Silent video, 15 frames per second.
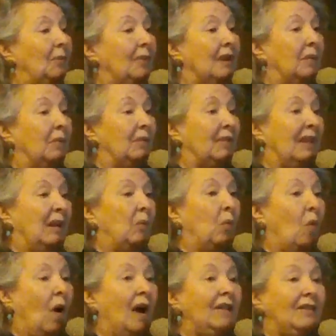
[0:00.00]
They
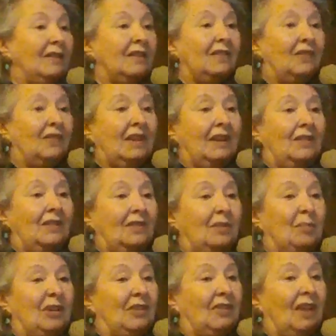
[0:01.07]
want the states to
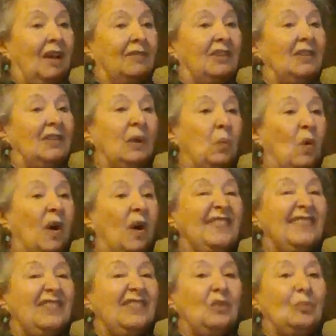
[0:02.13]
be sovereign. They want
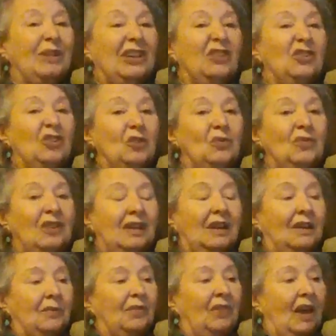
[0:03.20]
this to be a union
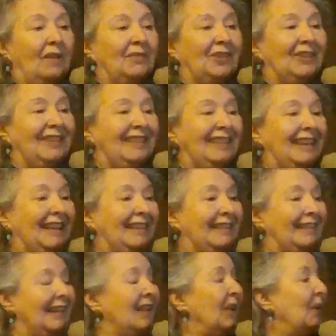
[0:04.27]
of sovereign
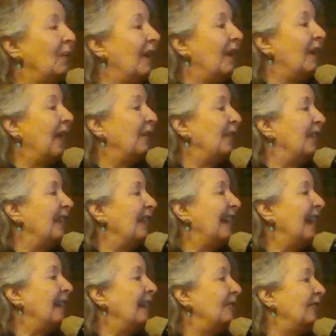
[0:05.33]
states rather than
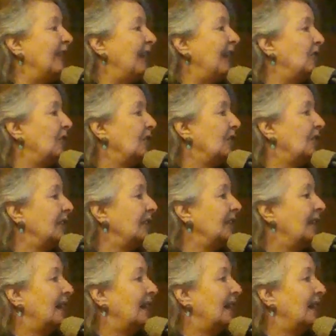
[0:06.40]
a federal,